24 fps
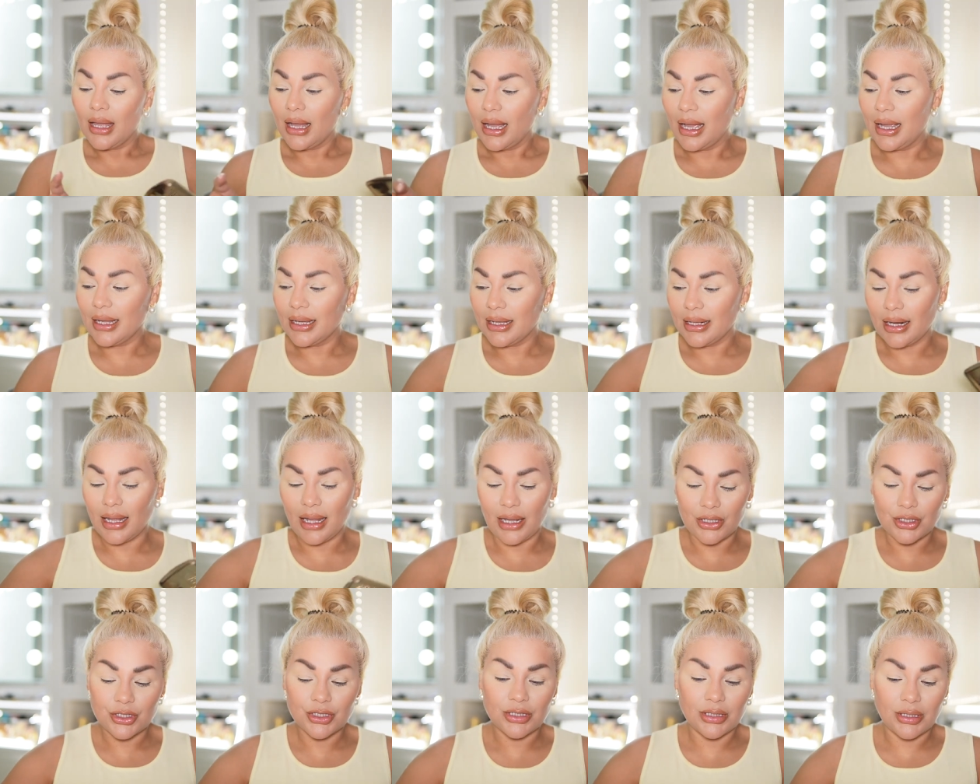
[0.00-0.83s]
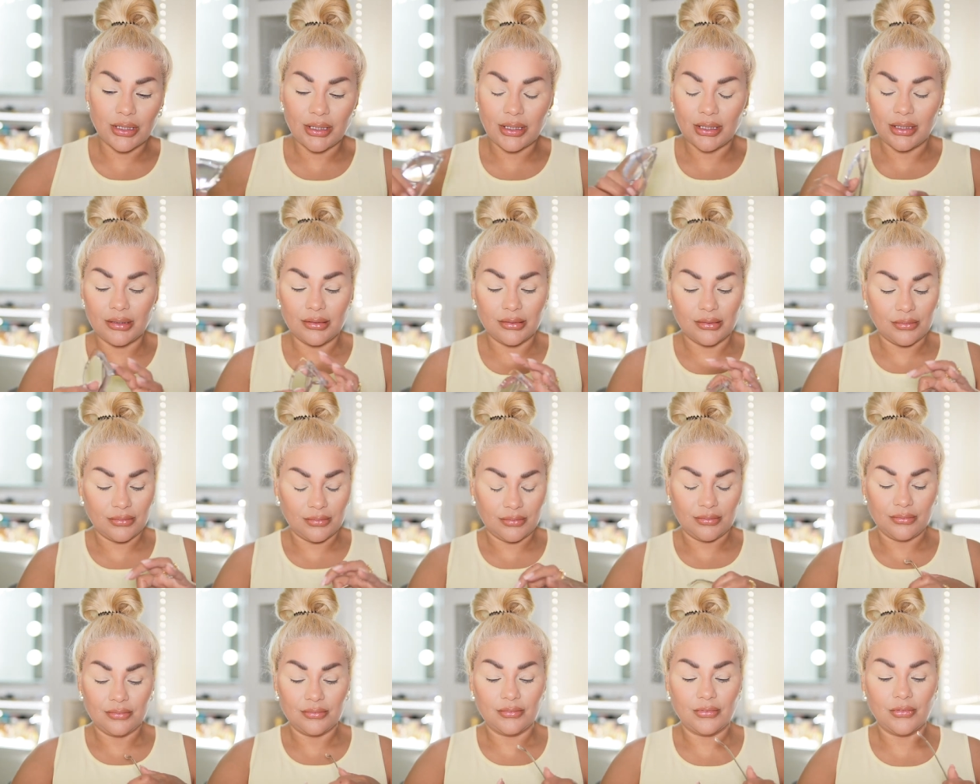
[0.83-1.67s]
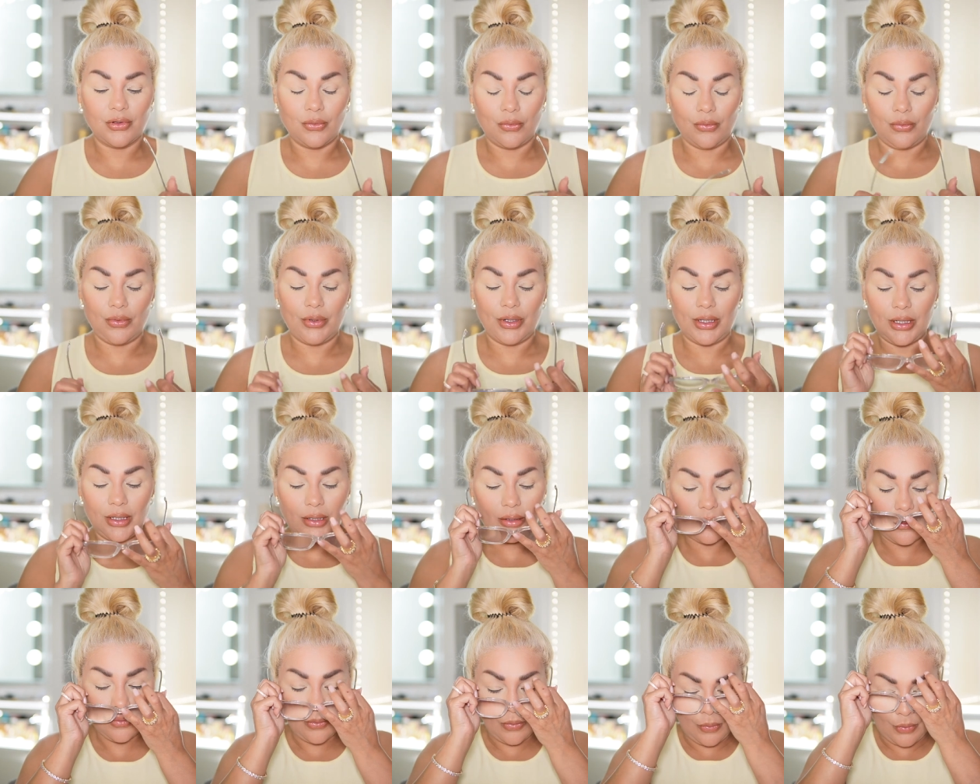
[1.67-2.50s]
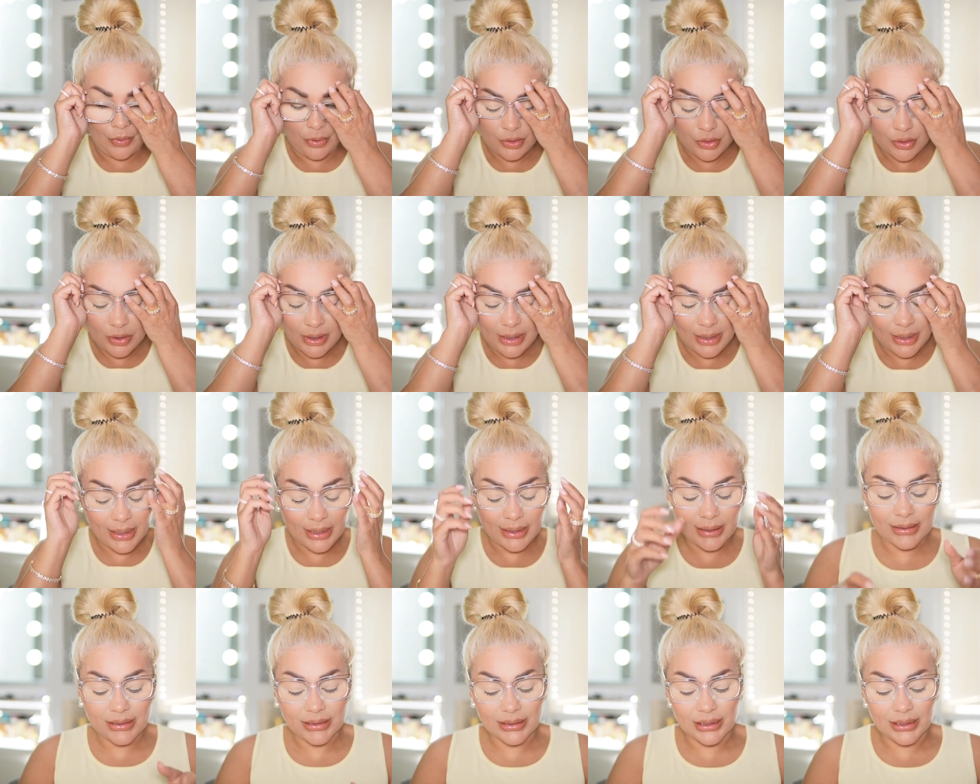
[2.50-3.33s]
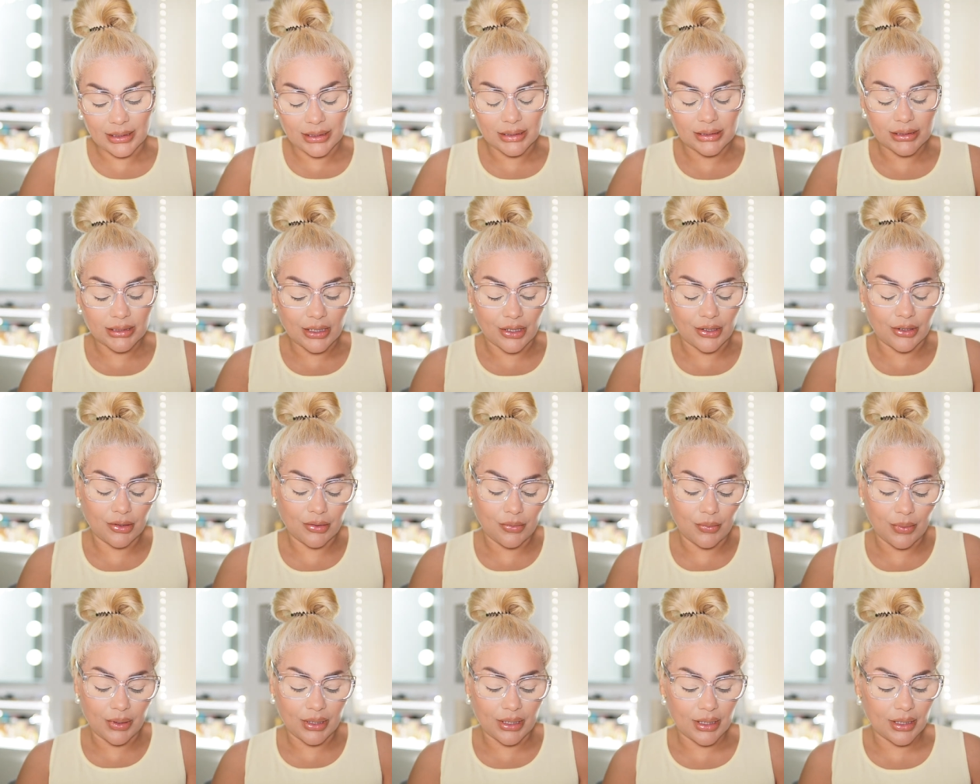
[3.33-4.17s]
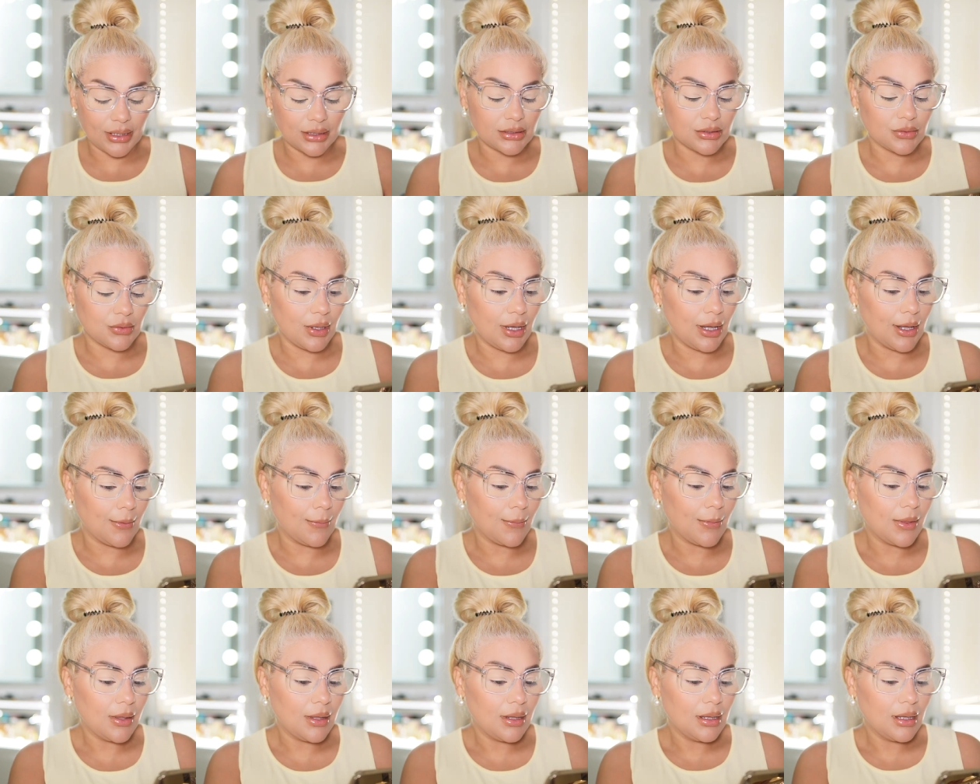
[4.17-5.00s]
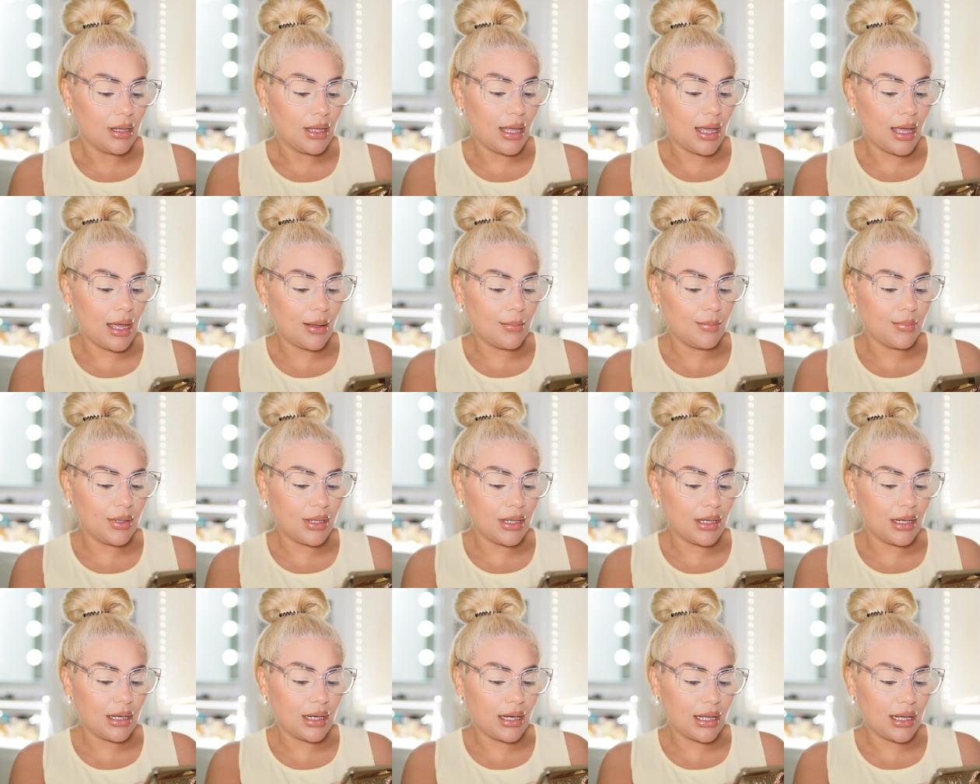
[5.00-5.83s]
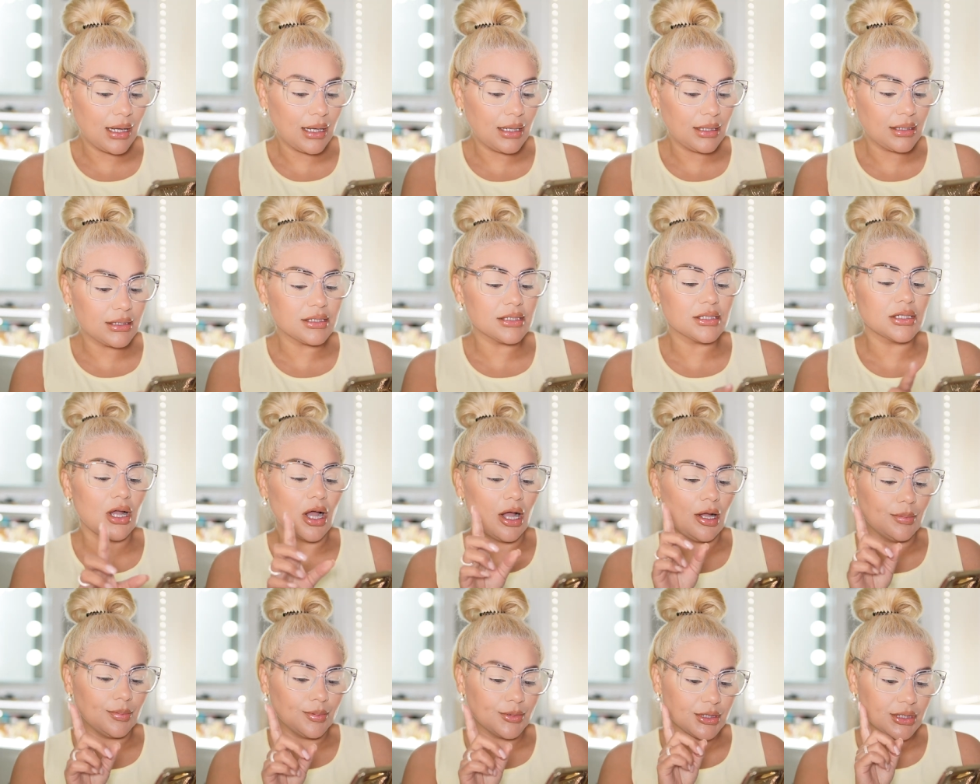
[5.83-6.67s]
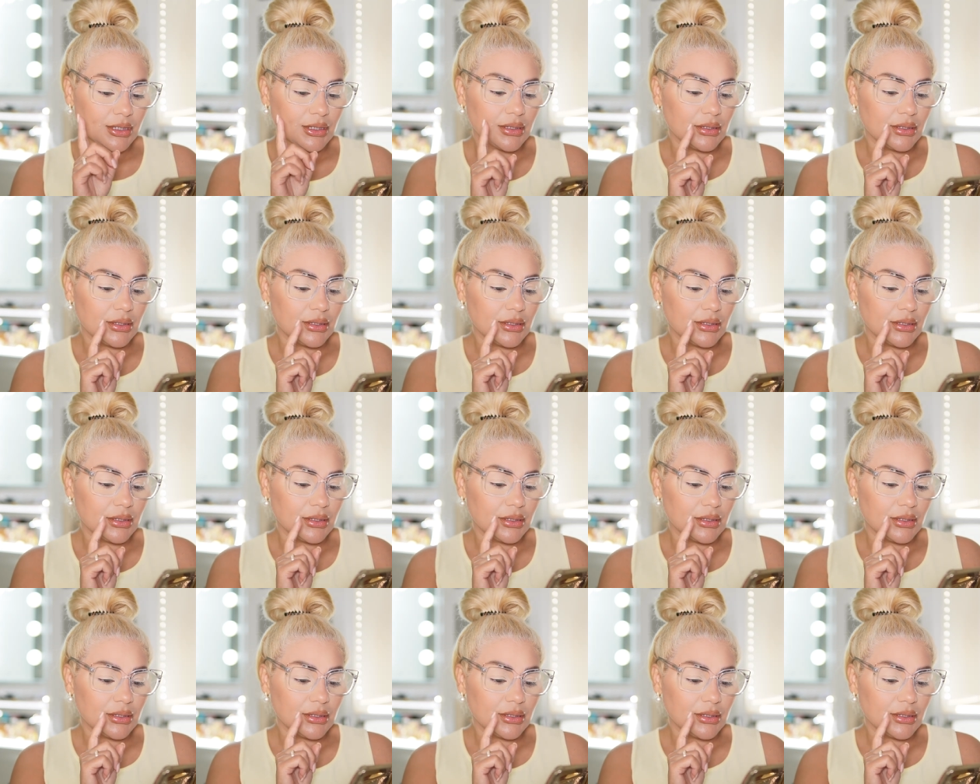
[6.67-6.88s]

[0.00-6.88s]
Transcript: I can actually read which one it is and tell you what it is okay ambient light sculpt